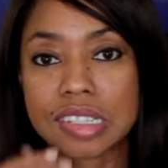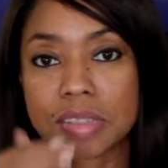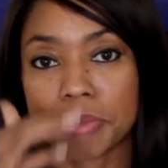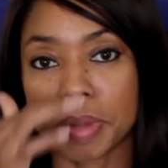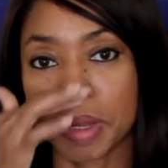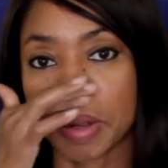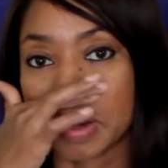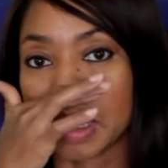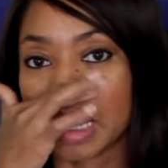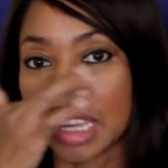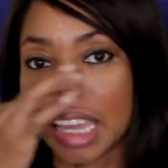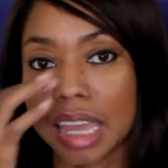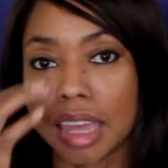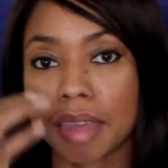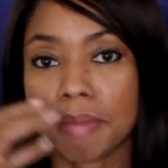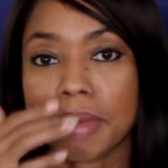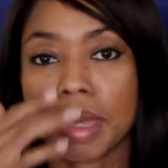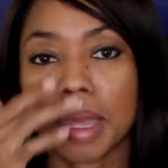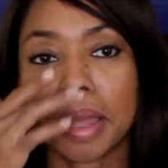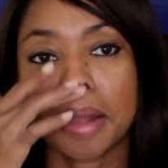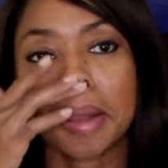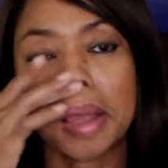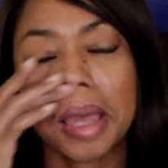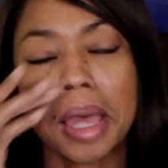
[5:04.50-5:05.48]
spirit came
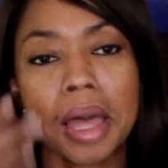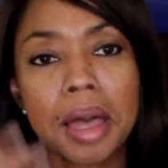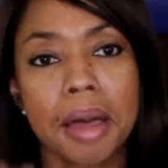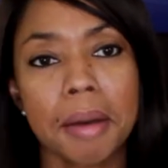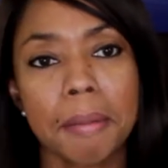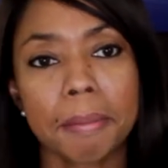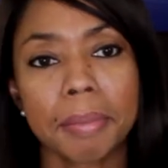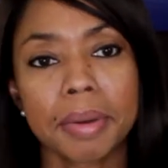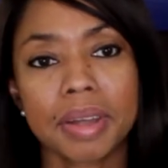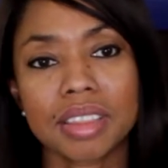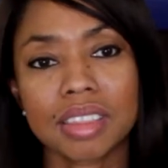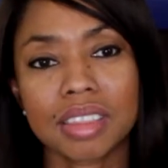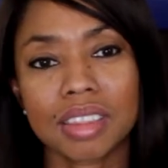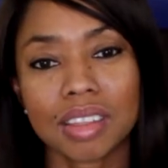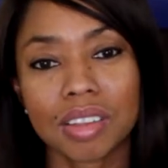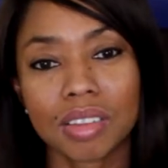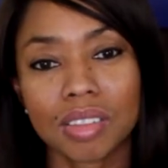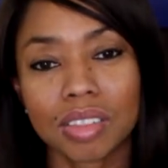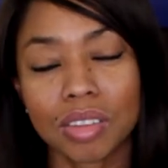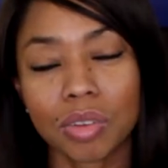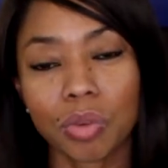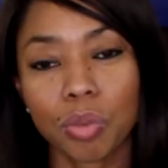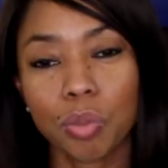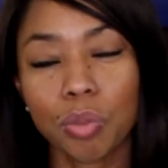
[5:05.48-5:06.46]
in. But
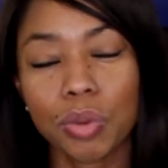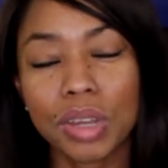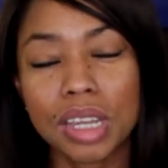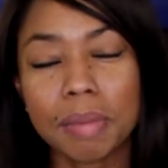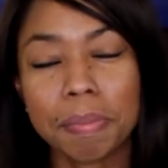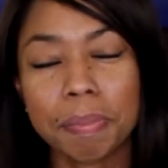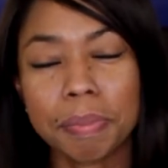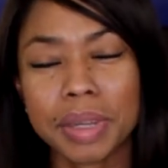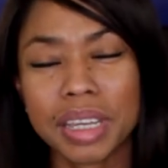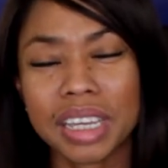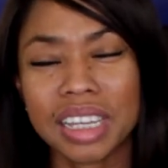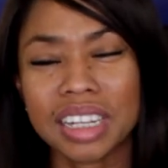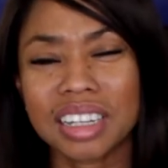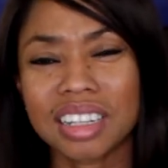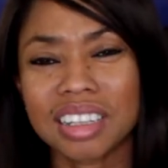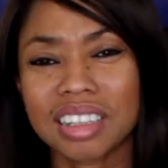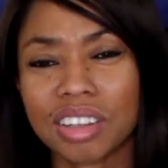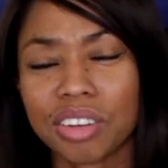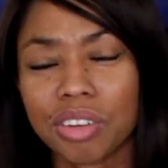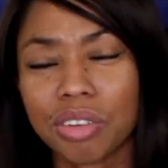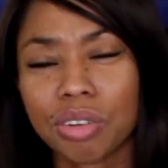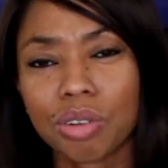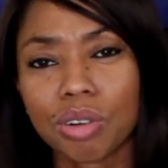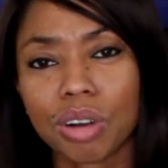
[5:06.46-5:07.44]
the weeping and
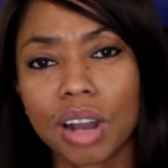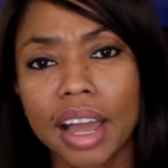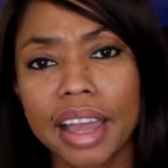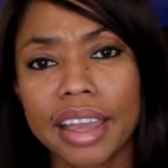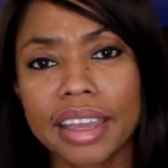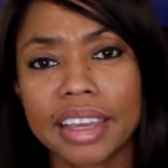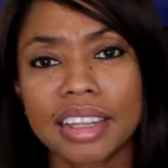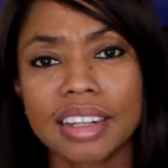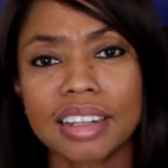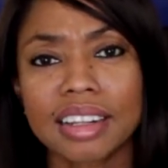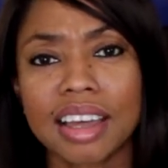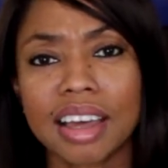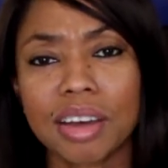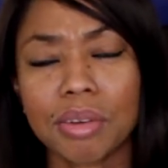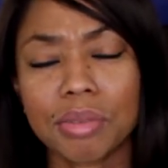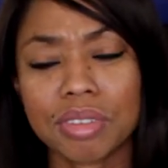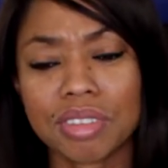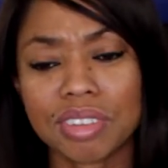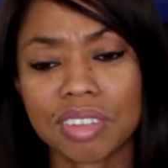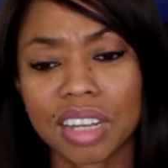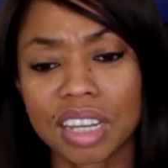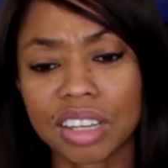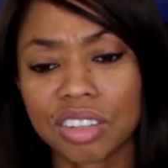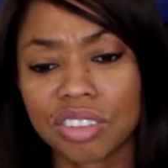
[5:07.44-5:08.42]
the crying that
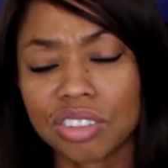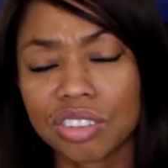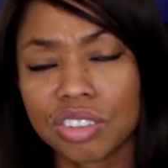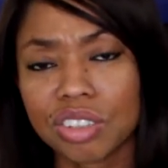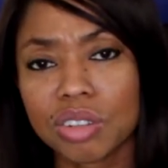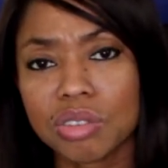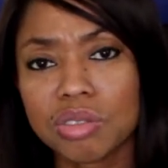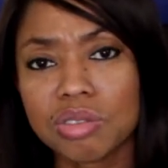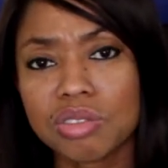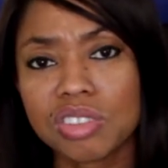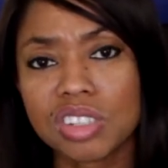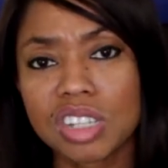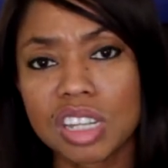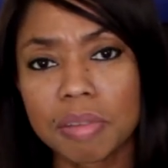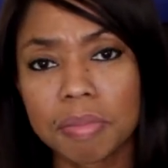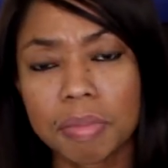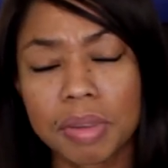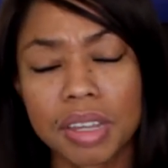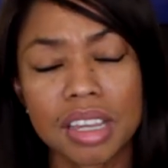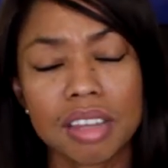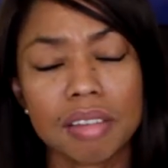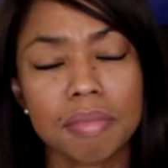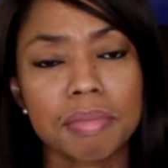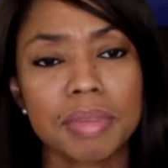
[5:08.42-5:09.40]
was like so
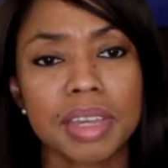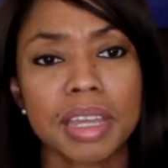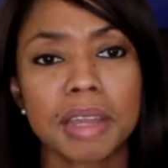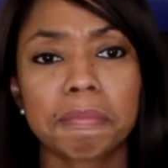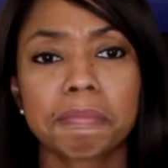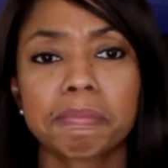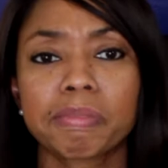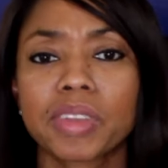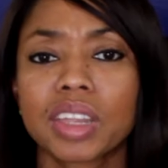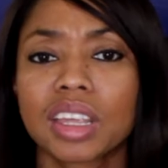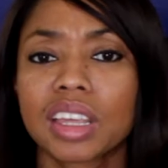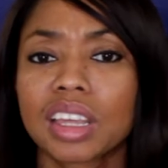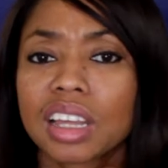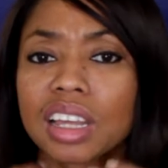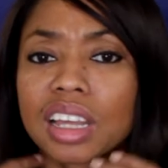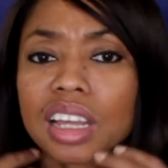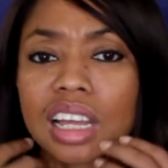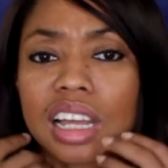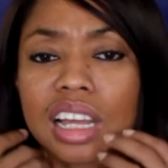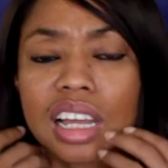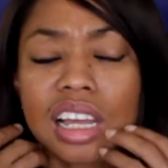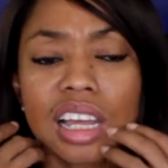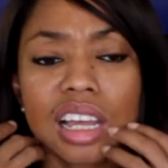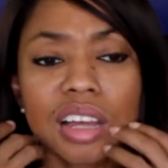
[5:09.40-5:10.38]
deep in me
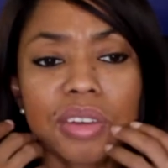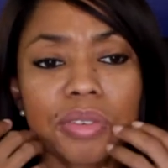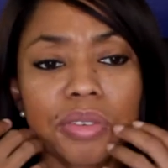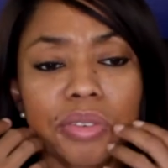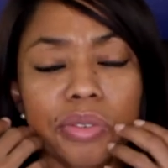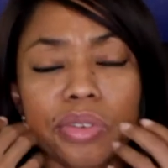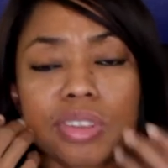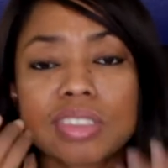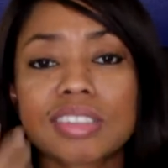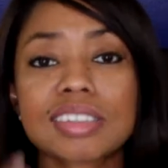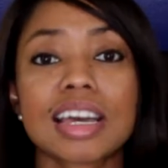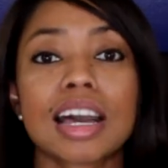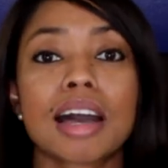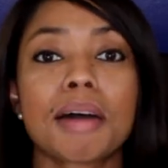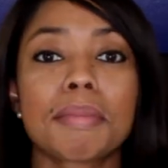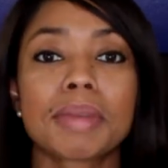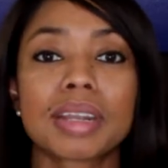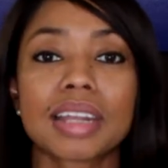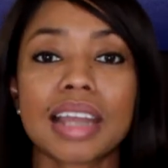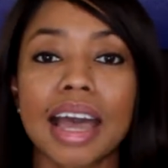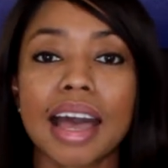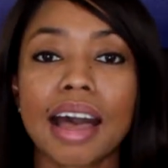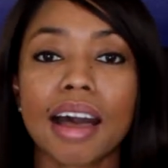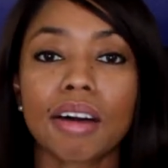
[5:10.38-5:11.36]
was
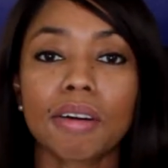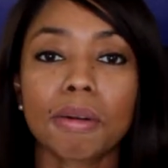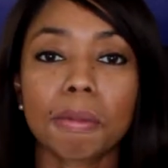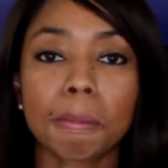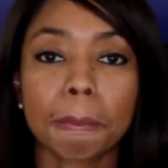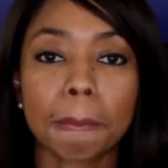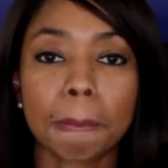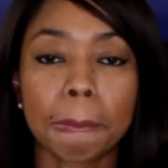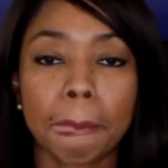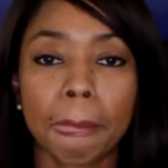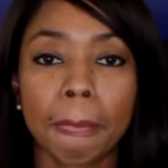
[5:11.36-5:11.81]
coming out.